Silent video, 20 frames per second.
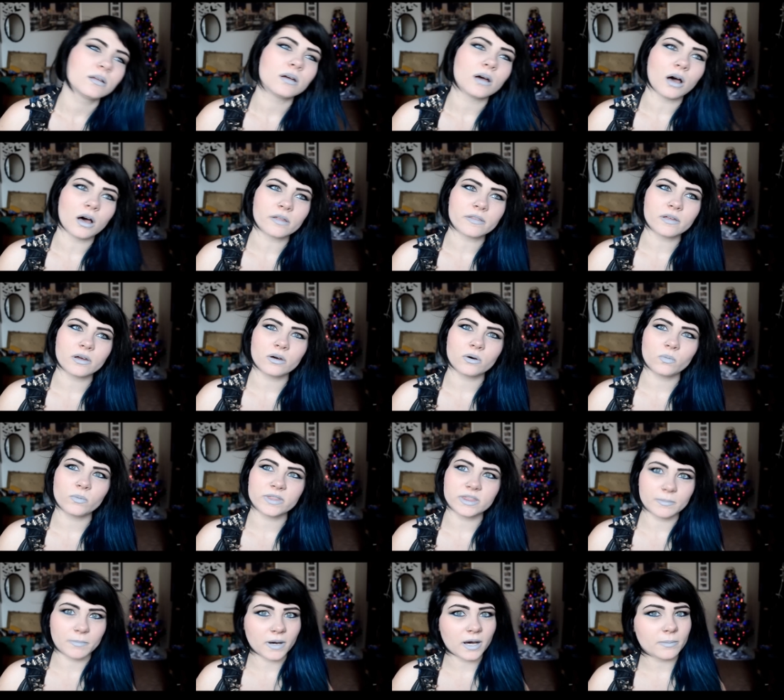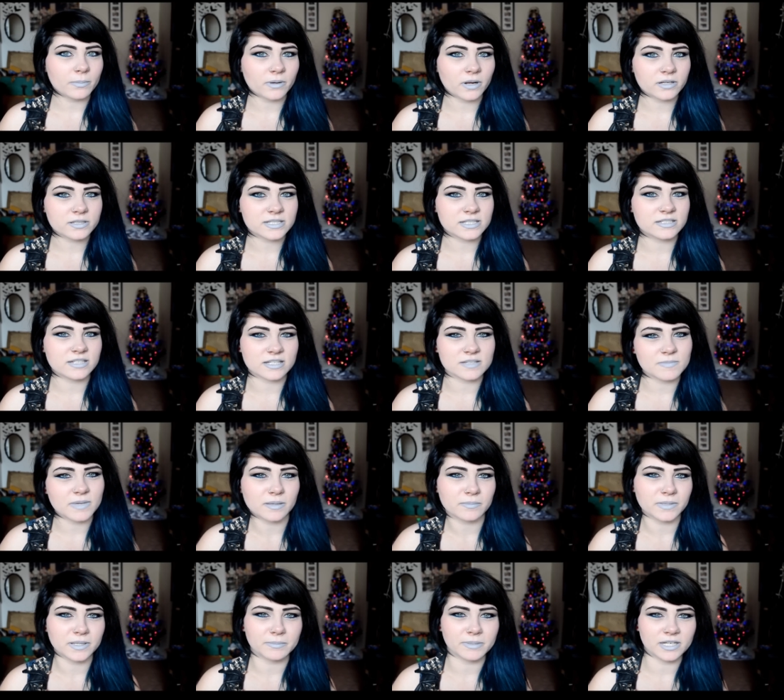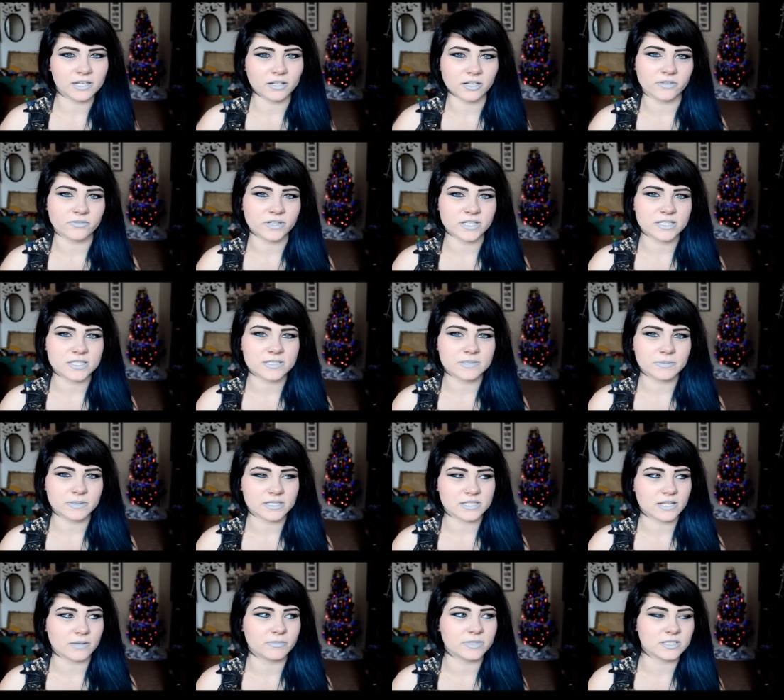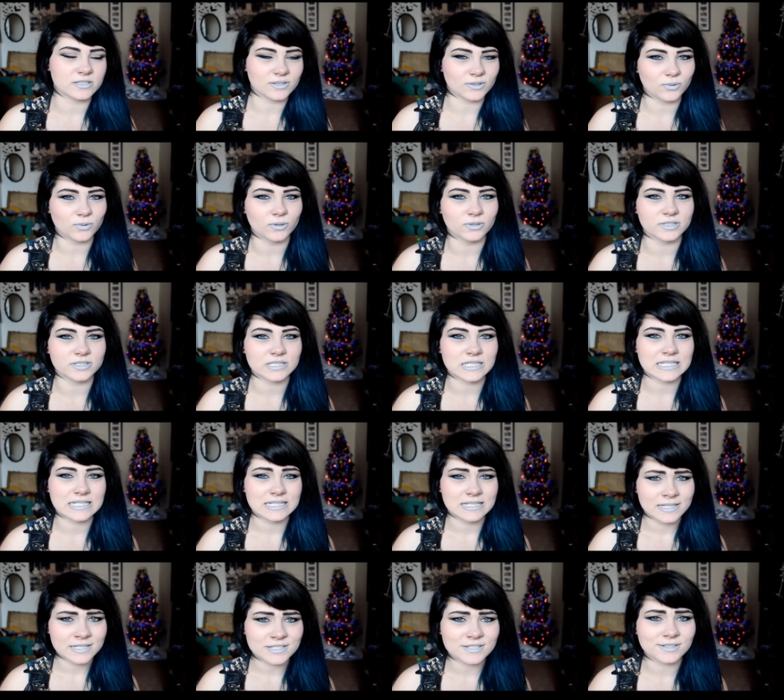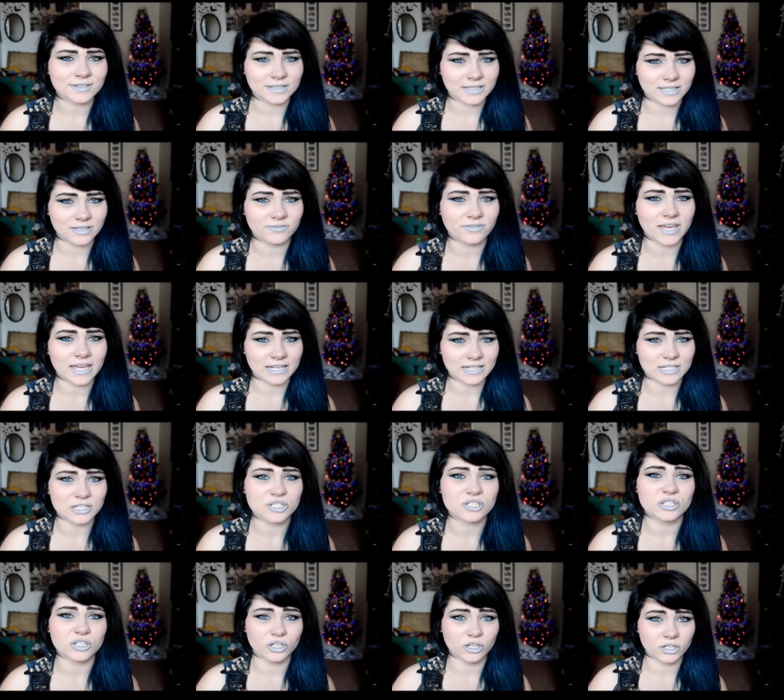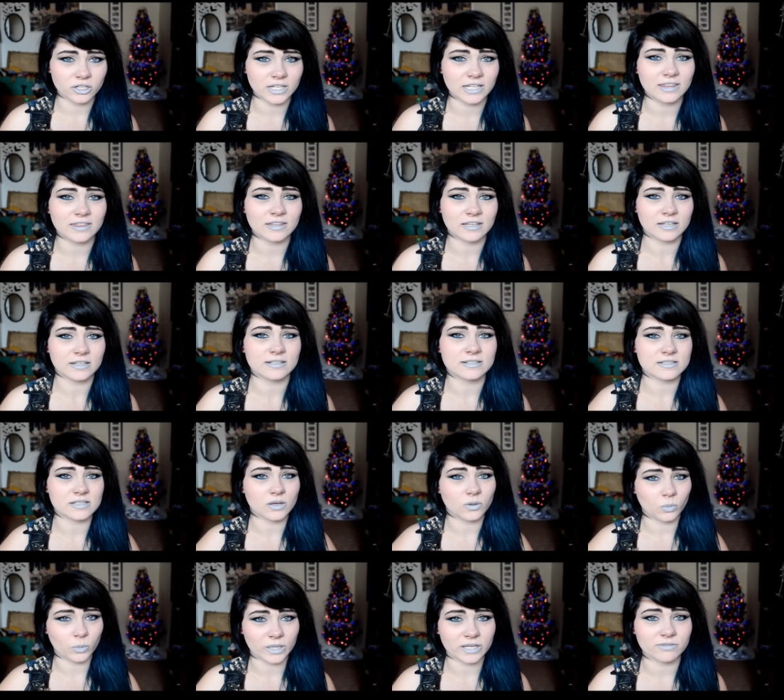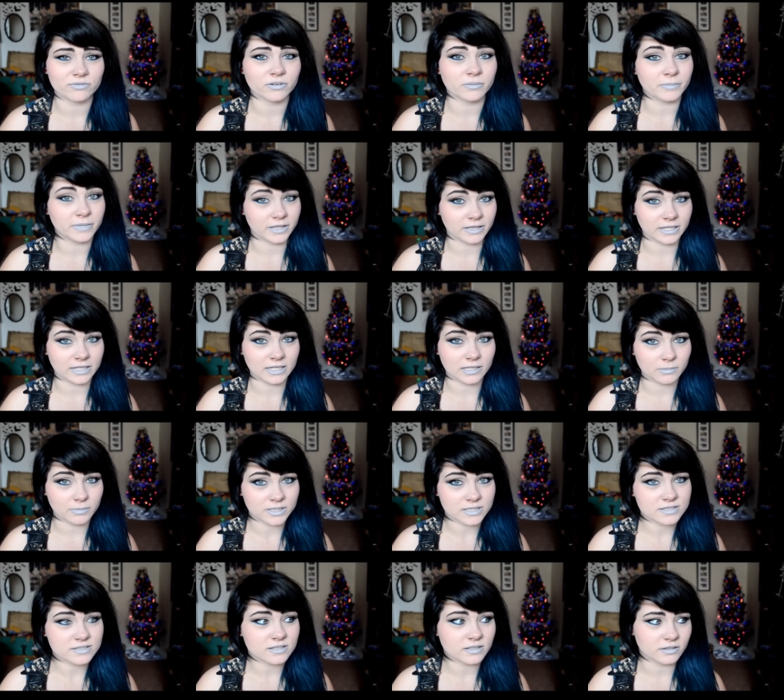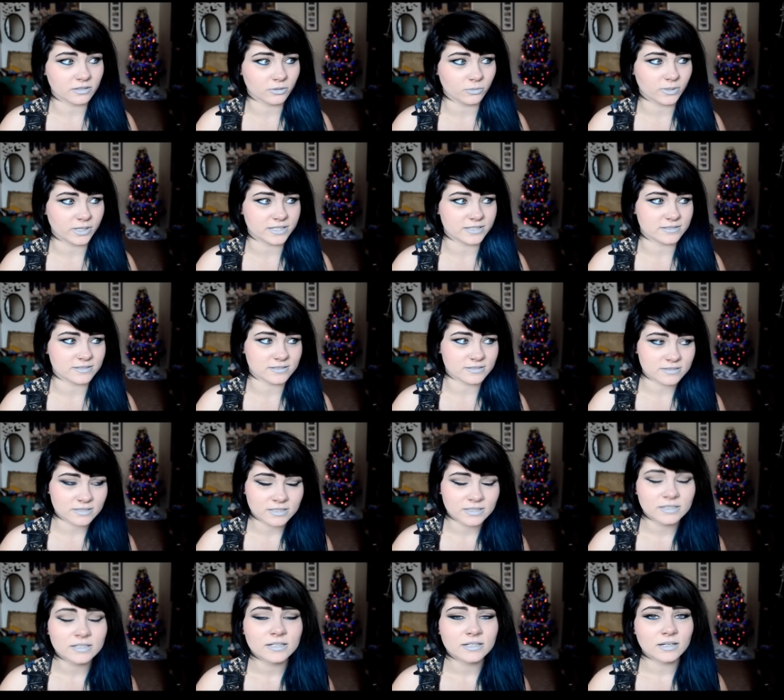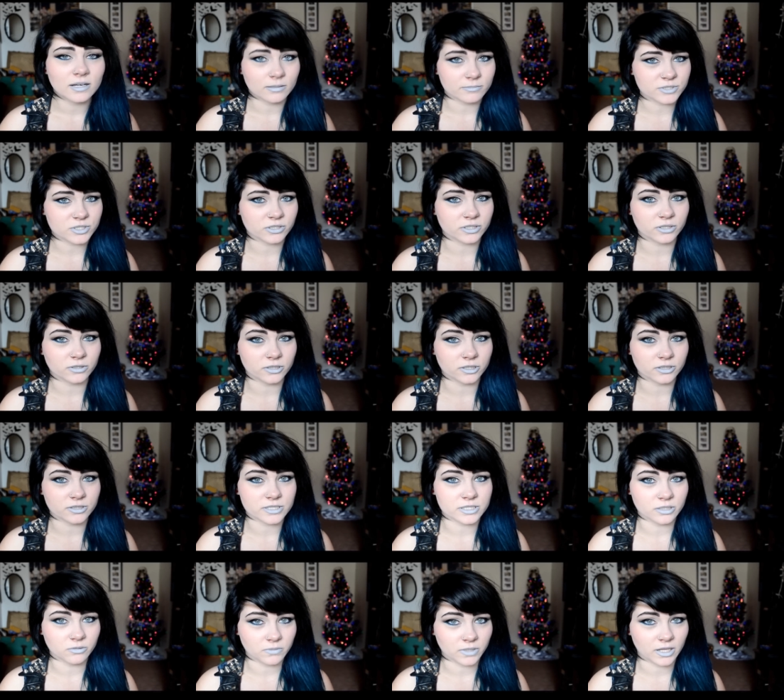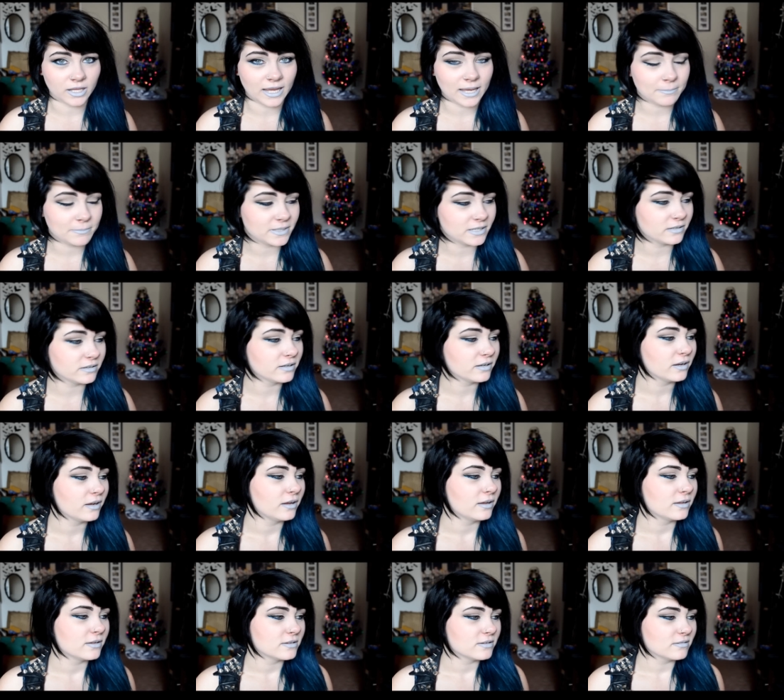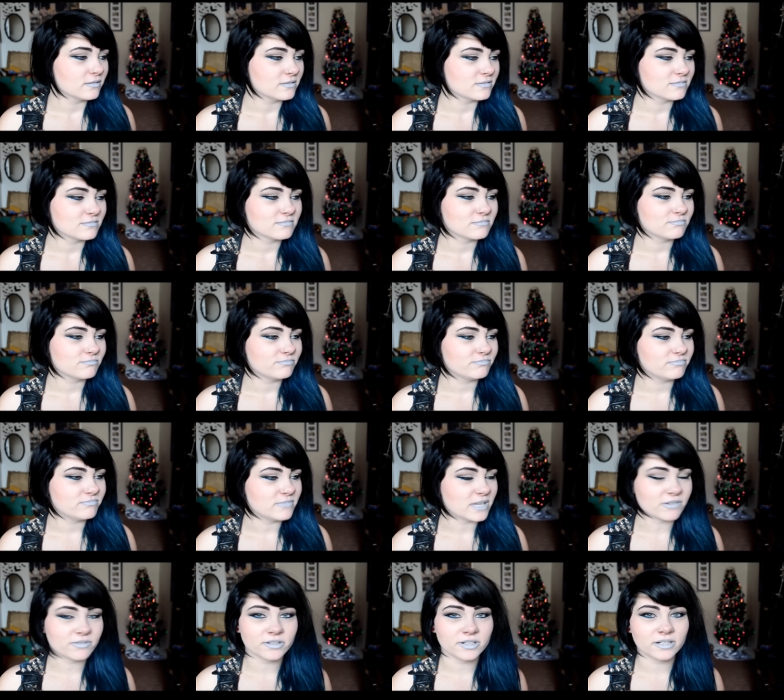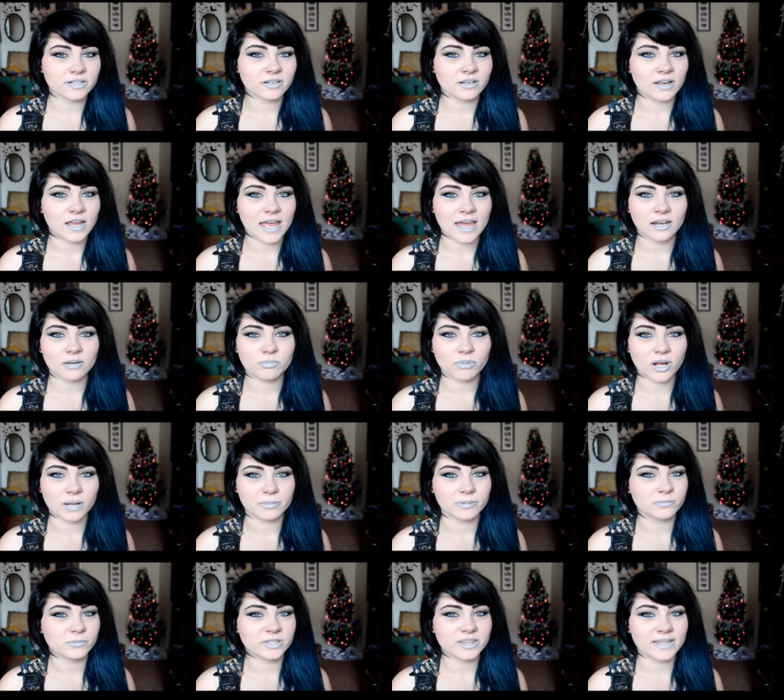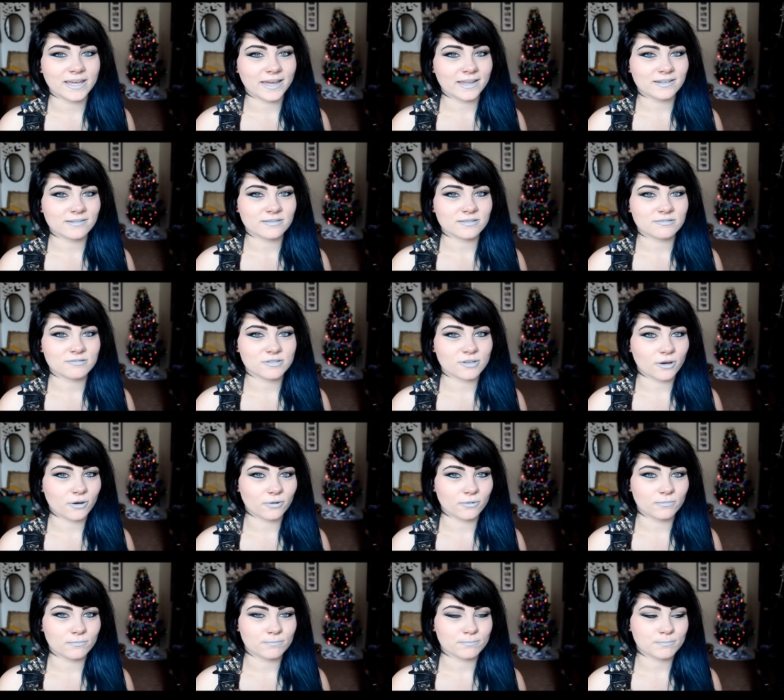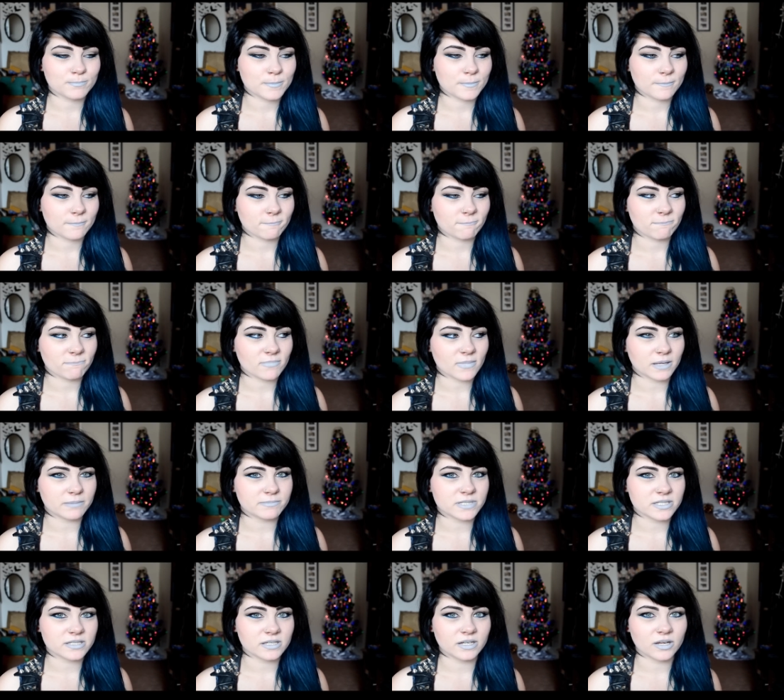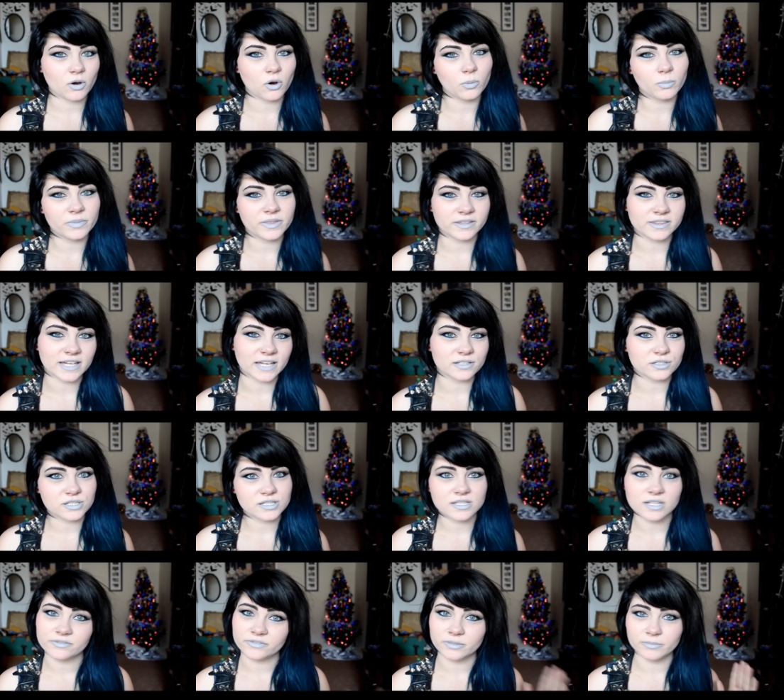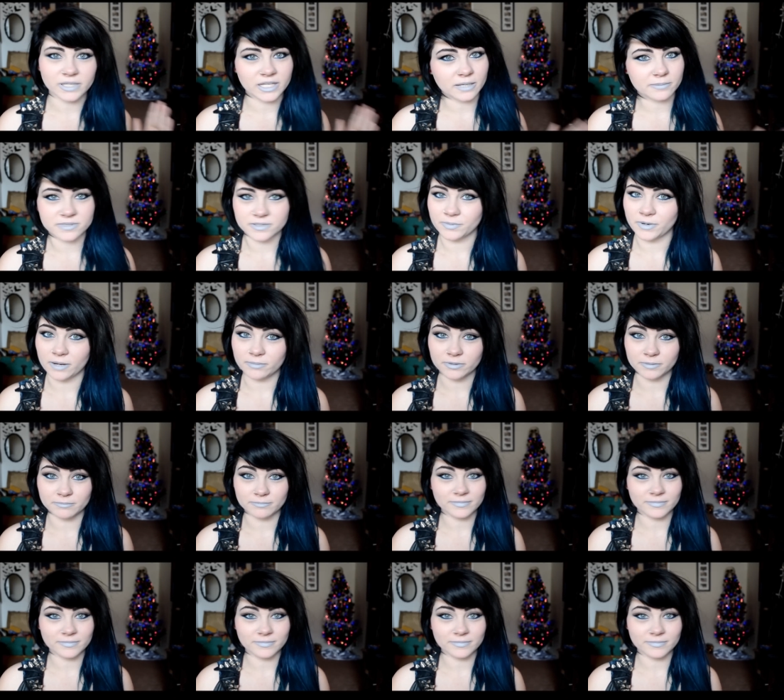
Although with the Pop Rocks, it does make me a bit nervous because I've been told to leave any sugary things away from my lady bits. Otherwise, I'm sure you girls know what'll happen. Never had a problem with that, so I'm just gonna hope that that just never becomes a problem.